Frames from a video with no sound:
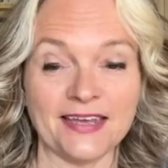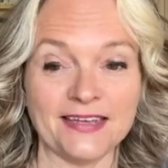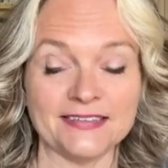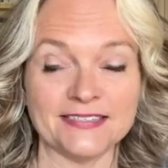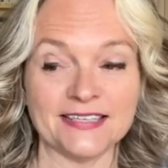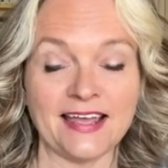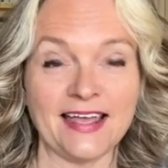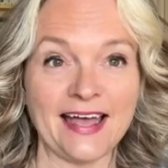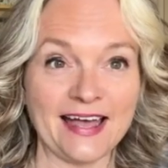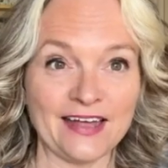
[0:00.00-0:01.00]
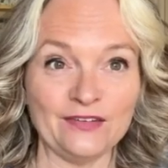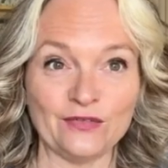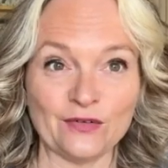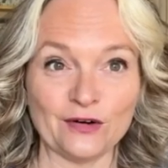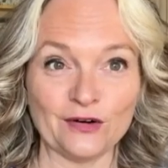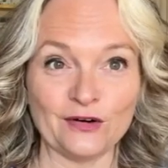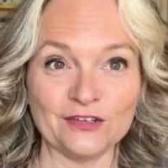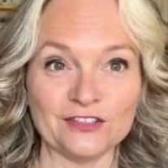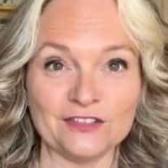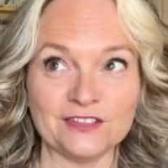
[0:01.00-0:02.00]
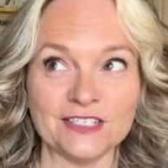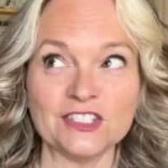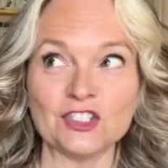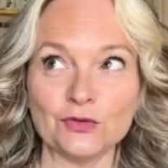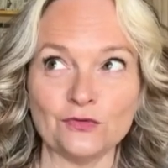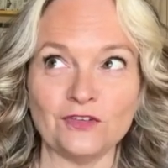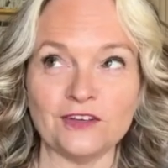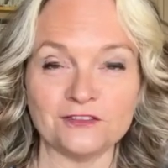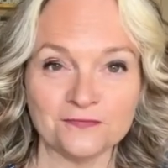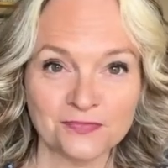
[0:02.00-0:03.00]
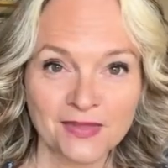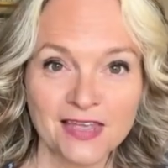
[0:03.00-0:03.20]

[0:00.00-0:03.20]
has had for since June 5th.